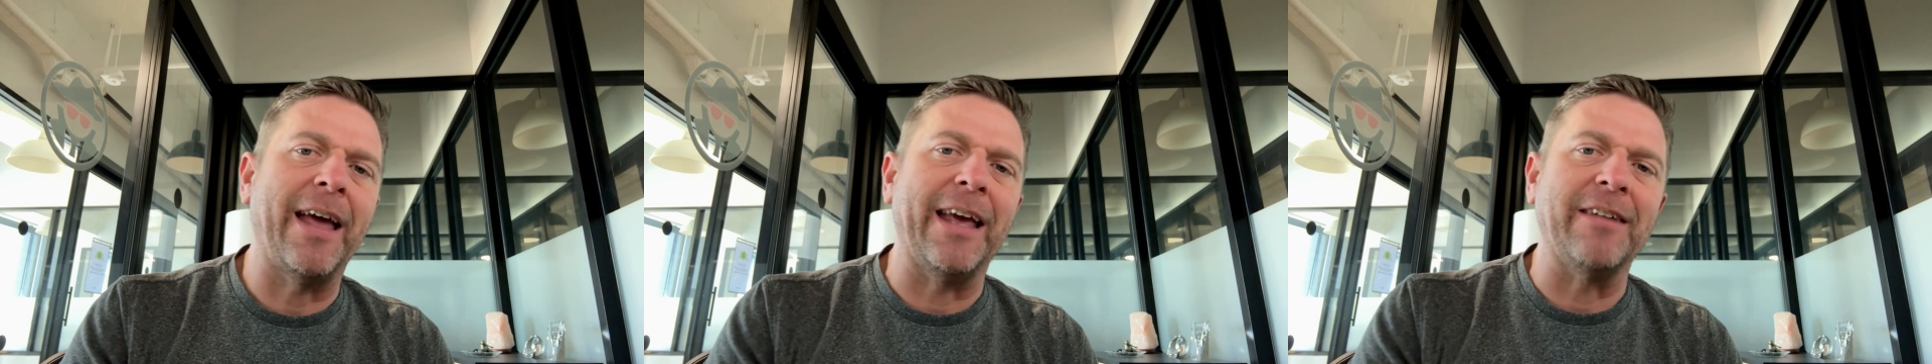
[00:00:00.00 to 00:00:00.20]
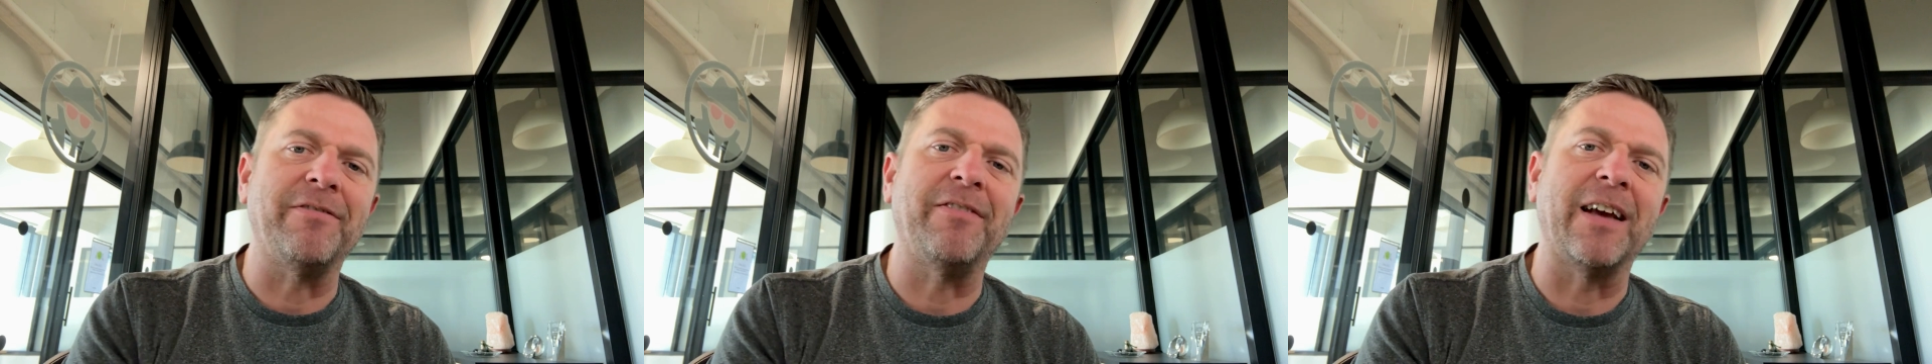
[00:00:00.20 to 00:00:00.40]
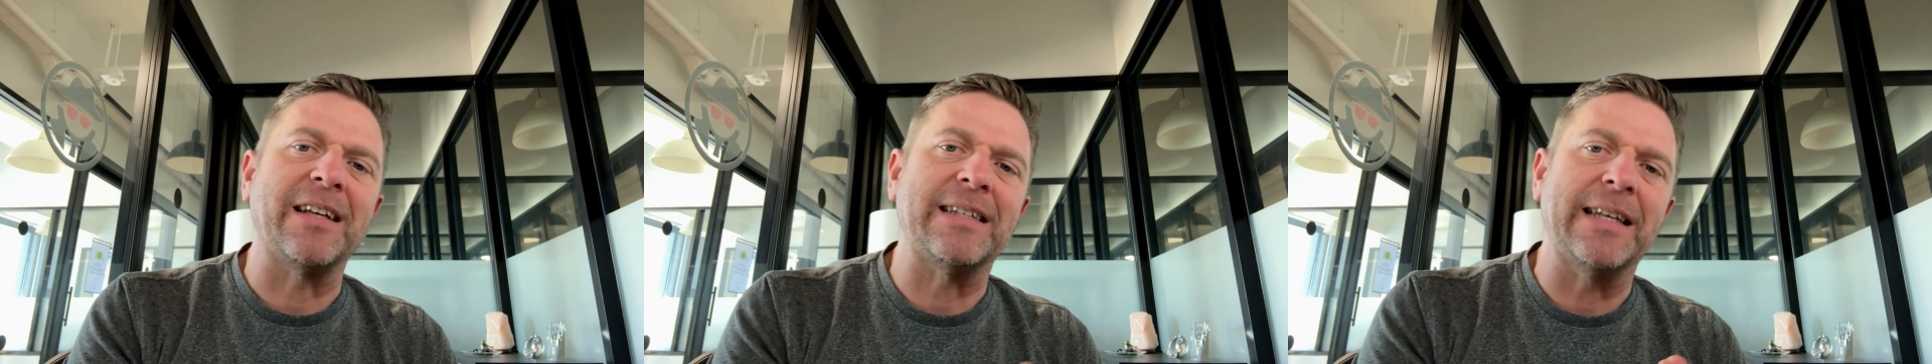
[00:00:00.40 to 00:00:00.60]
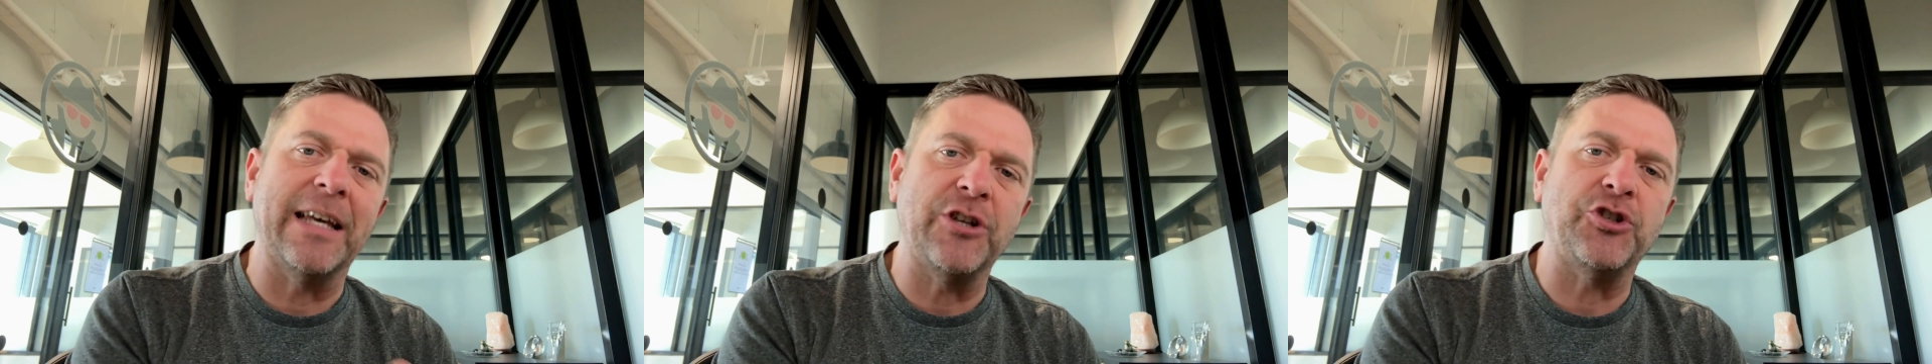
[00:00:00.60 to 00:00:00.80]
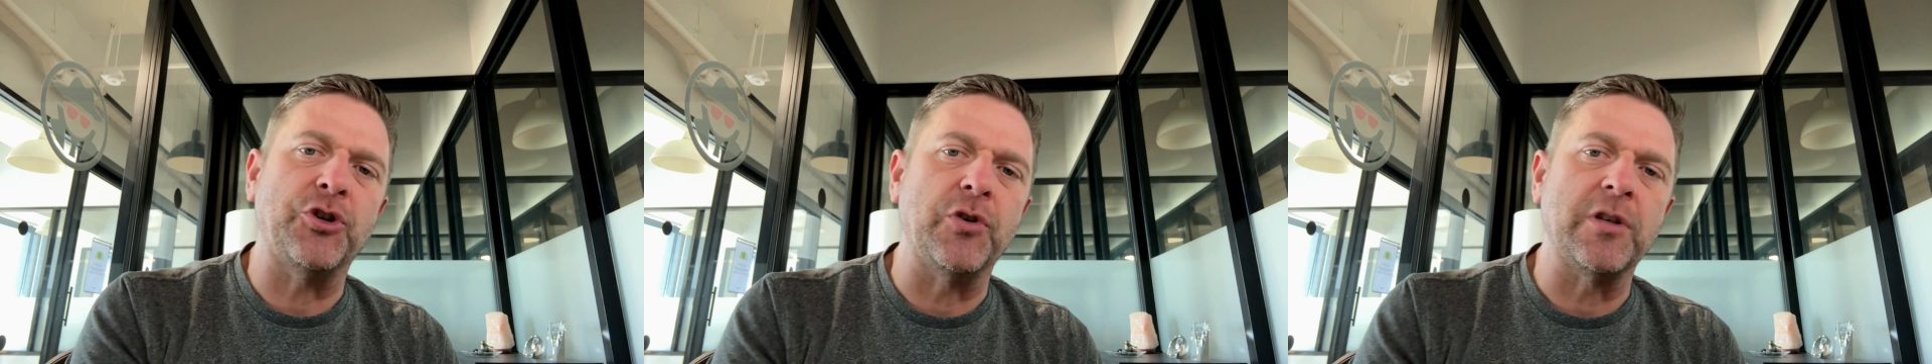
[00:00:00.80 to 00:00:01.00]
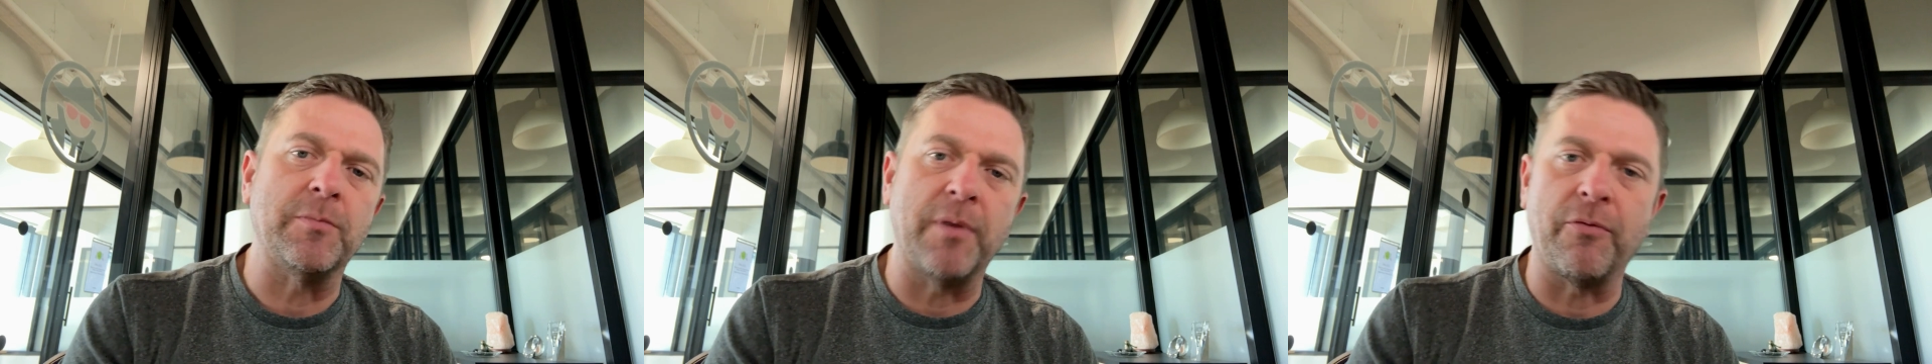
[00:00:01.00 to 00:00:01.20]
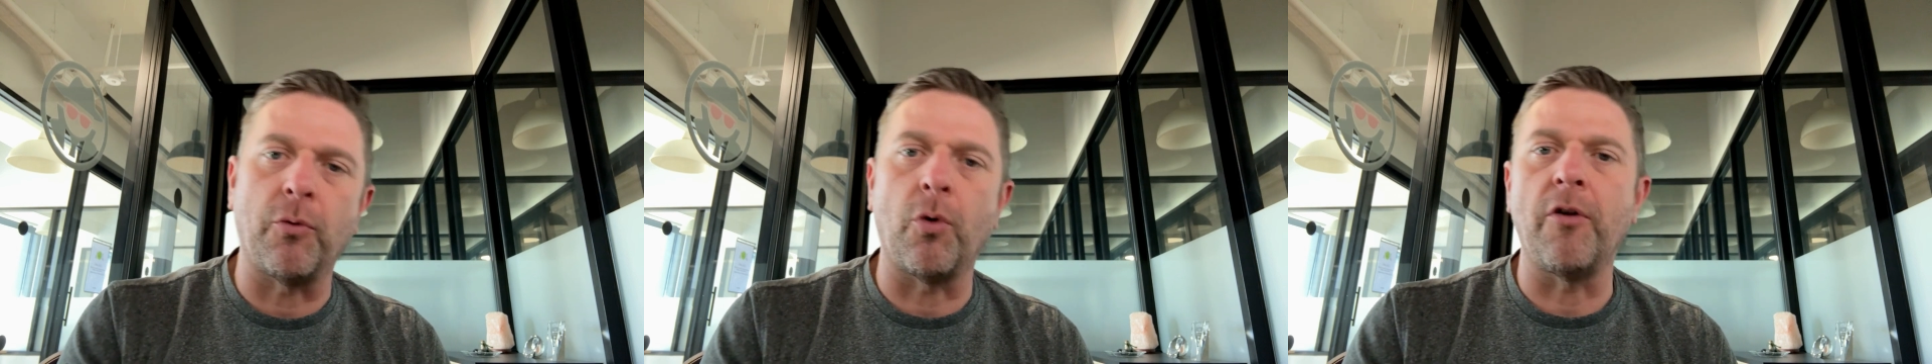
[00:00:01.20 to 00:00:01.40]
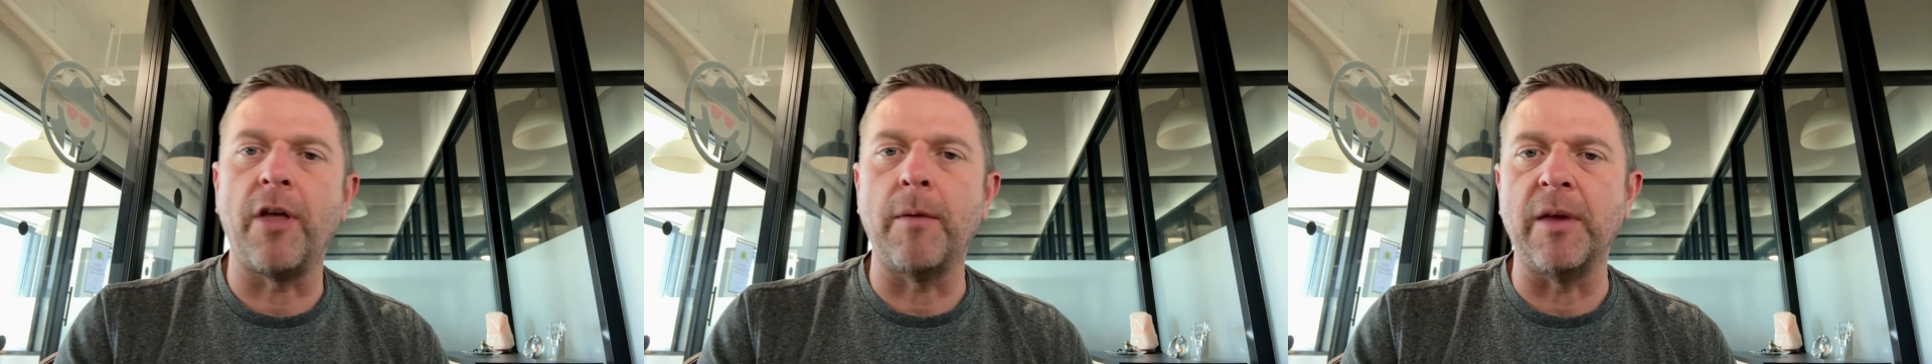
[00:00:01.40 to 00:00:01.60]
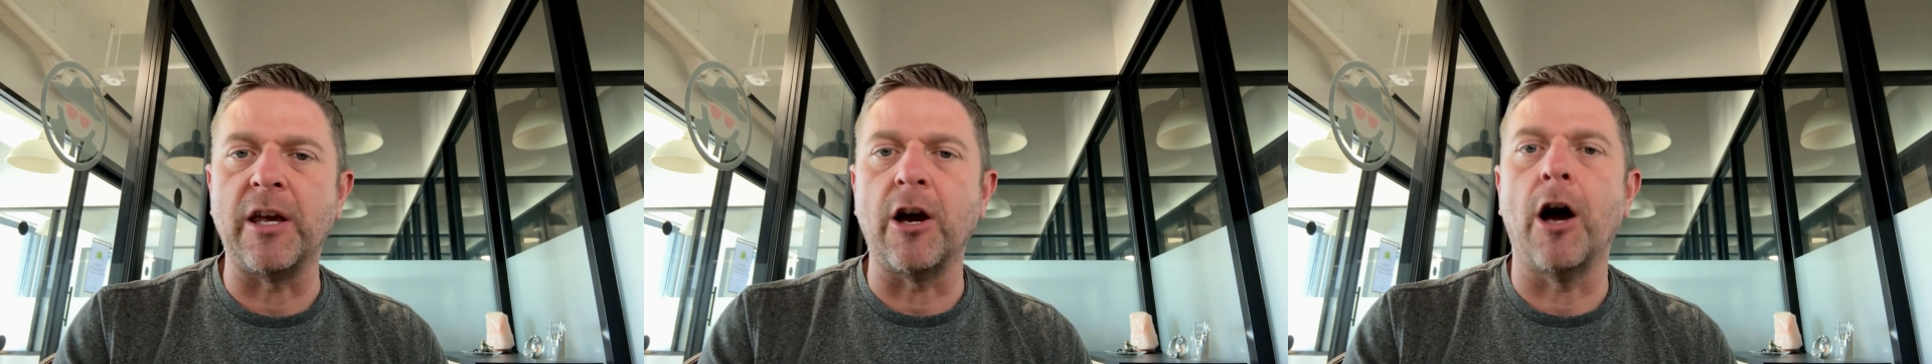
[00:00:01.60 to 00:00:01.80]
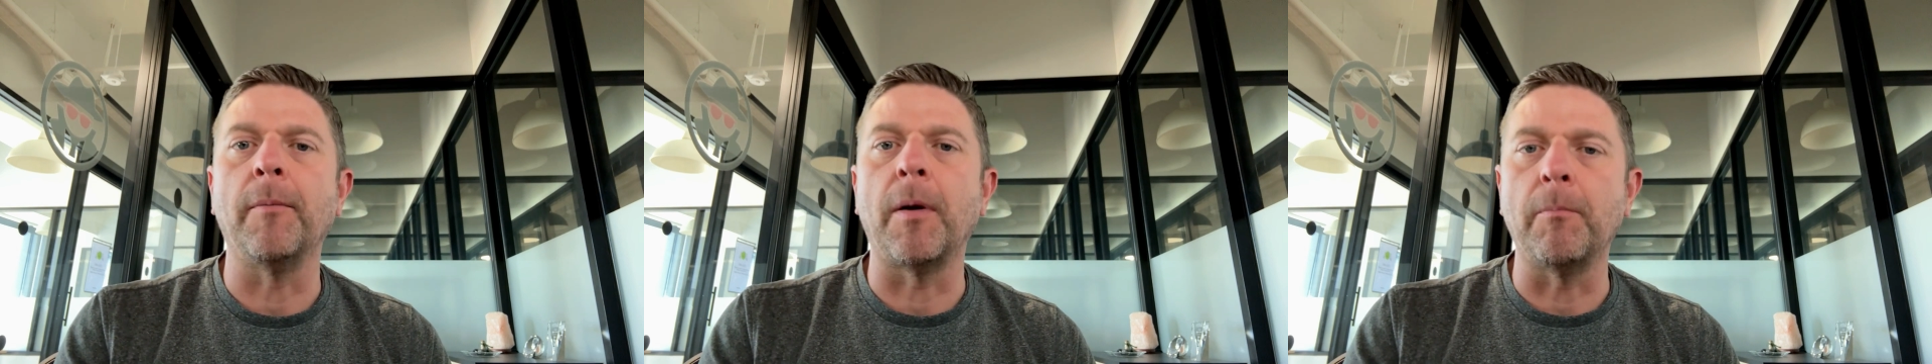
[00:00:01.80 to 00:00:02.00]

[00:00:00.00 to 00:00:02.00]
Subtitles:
and fix issues before they become